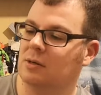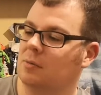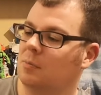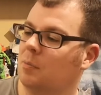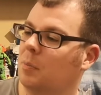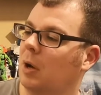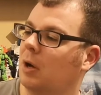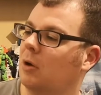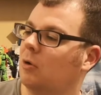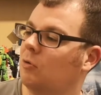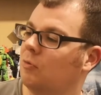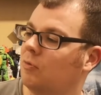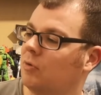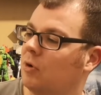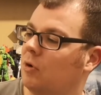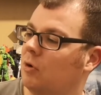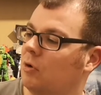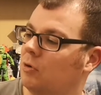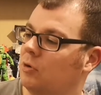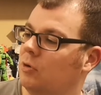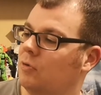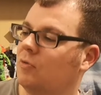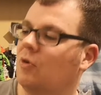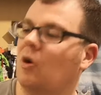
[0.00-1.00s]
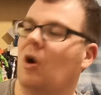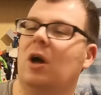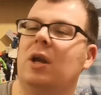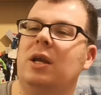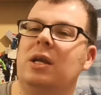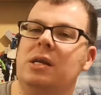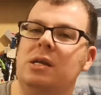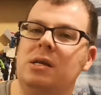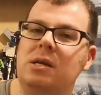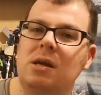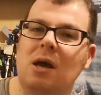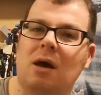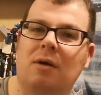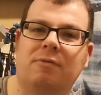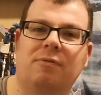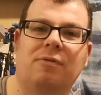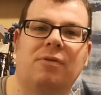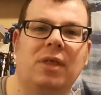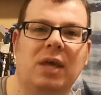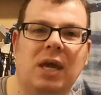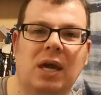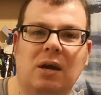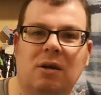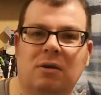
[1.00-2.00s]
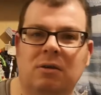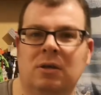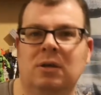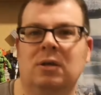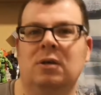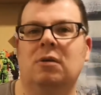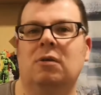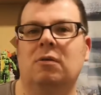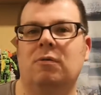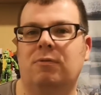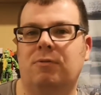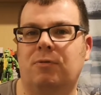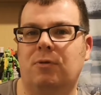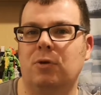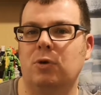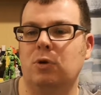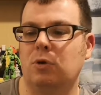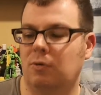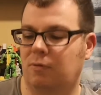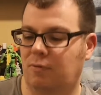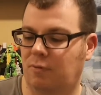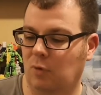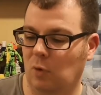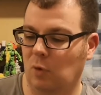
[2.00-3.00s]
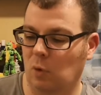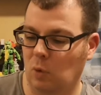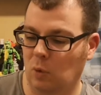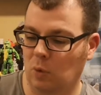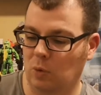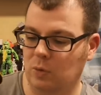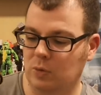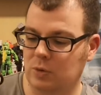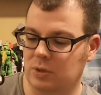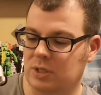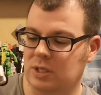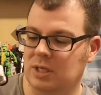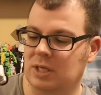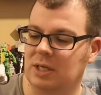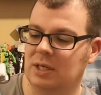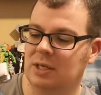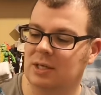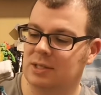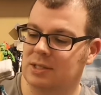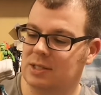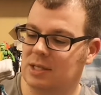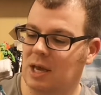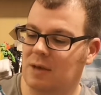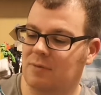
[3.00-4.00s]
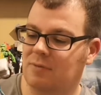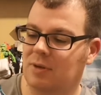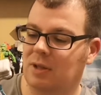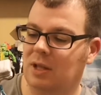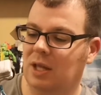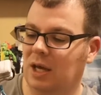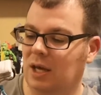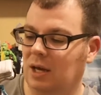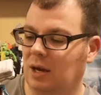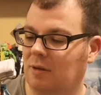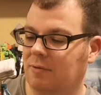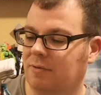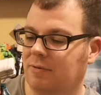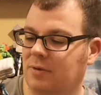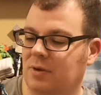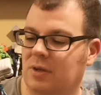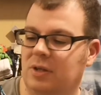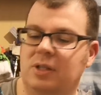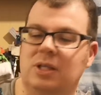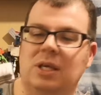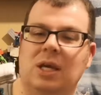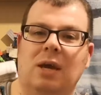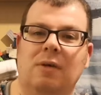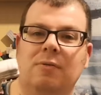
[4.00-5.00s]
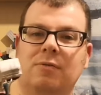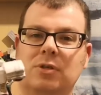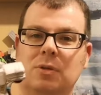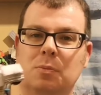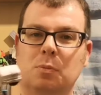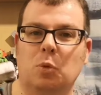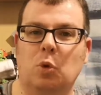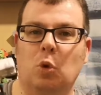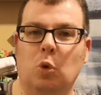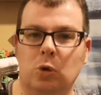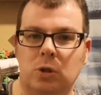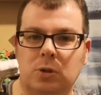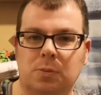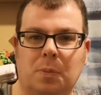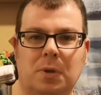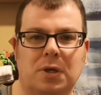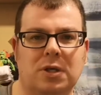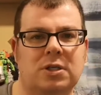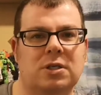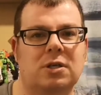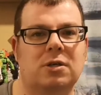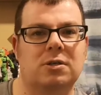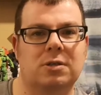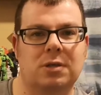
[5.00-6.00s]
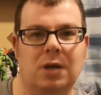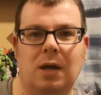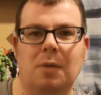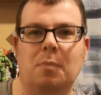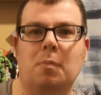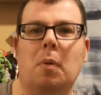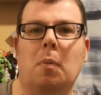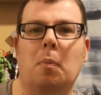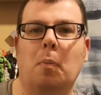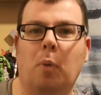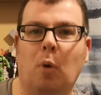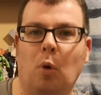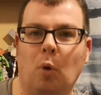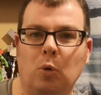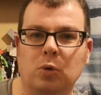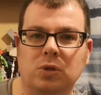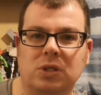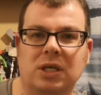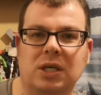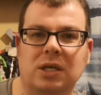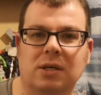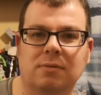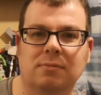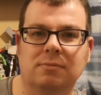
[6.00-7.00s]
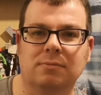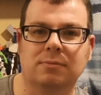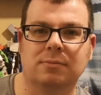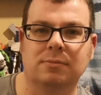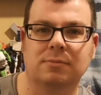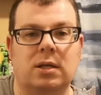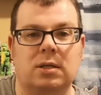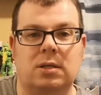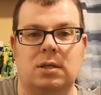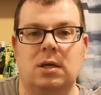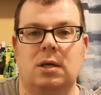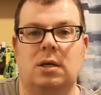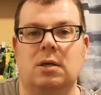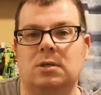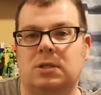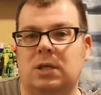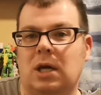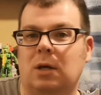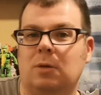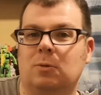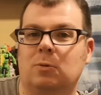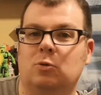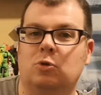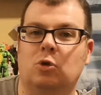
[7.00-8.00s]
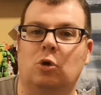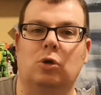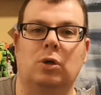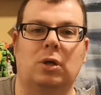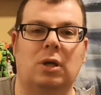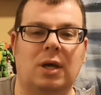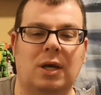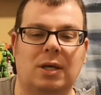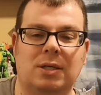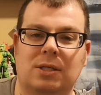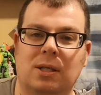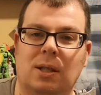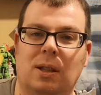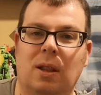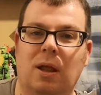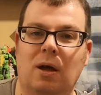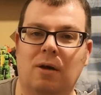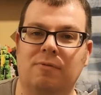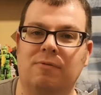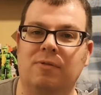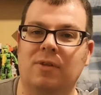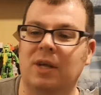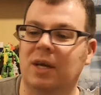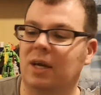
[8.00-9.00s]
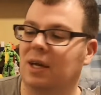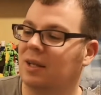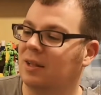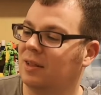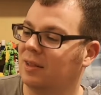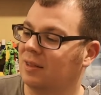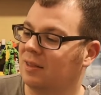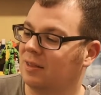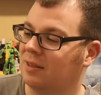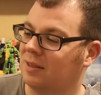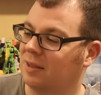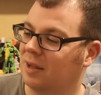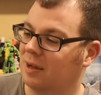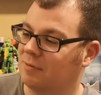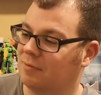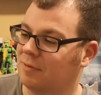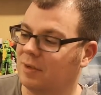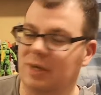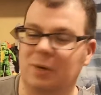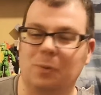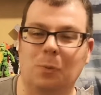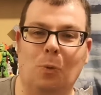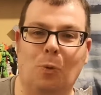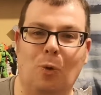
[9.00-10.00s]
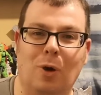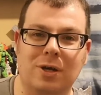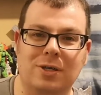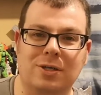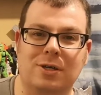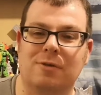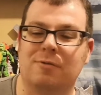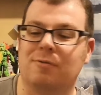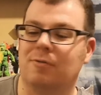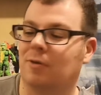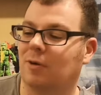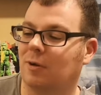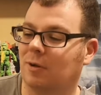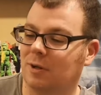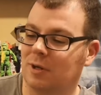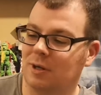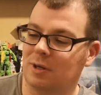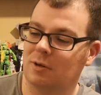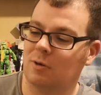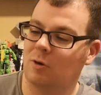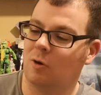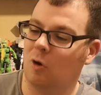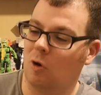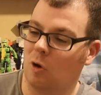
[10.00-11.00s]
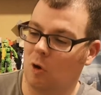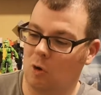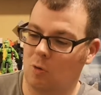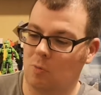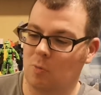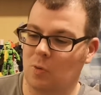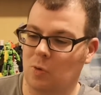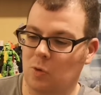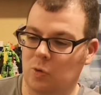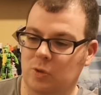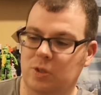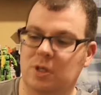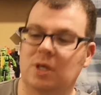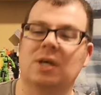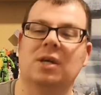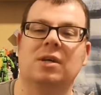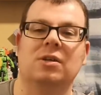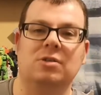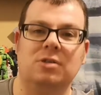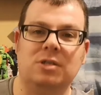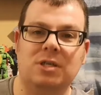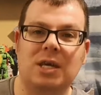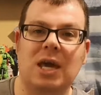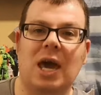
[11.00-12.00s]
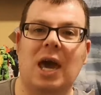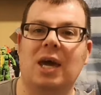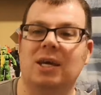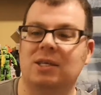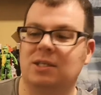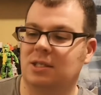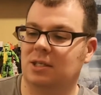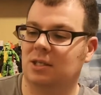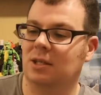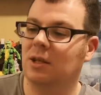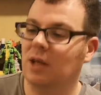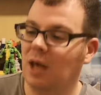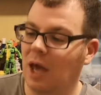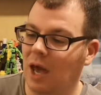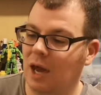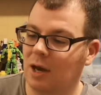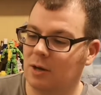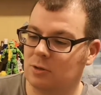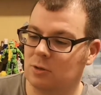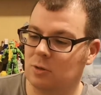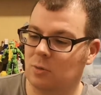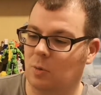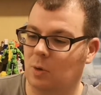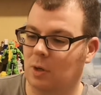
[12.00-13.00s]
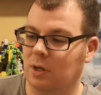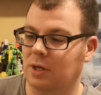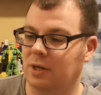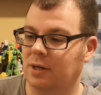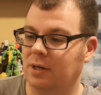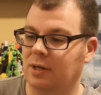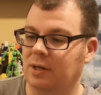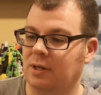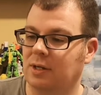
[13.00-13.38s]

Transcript: But overall, you've got enough there for your photos, definitely enough to give some Ghostbuster type posing. And here is Ectotron in his lovely, lovely and wonderful alt mode. Yes, the Ecto-1.